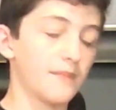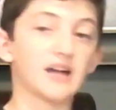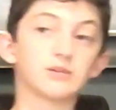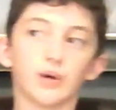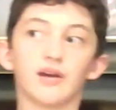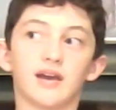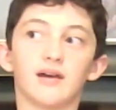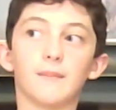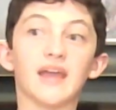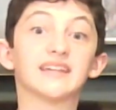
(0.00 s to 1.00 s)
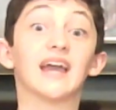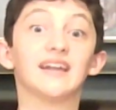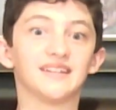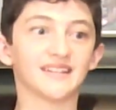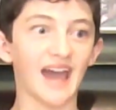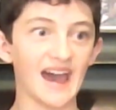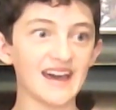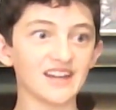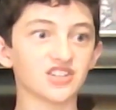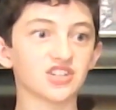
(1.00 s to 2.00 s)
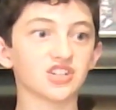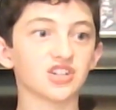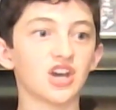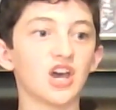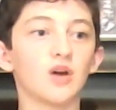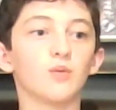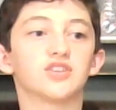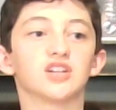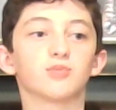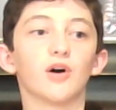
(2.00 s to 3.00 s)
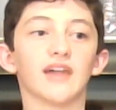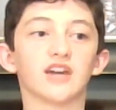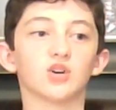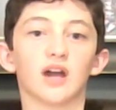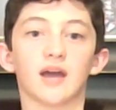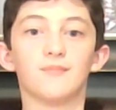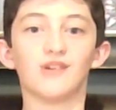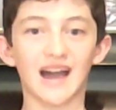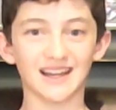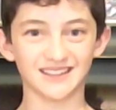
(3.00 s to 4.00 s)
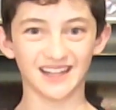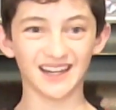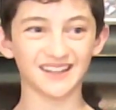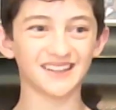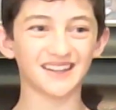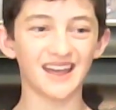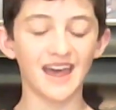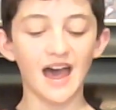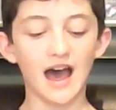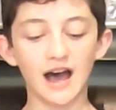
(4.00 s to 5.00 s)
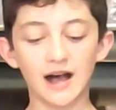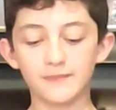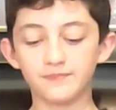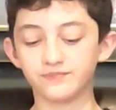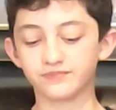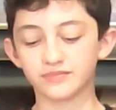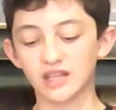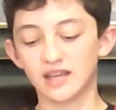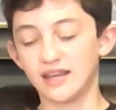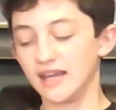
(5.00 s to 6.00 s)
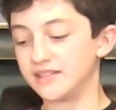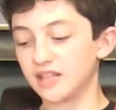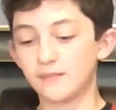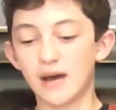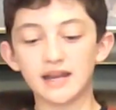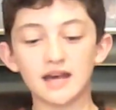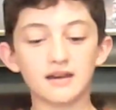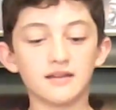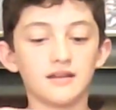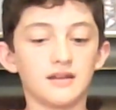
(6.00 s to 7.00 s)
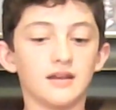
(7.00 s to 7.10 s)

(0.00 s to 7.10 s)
As we're making a sketch, which is what they call a practice, it doesn't matter.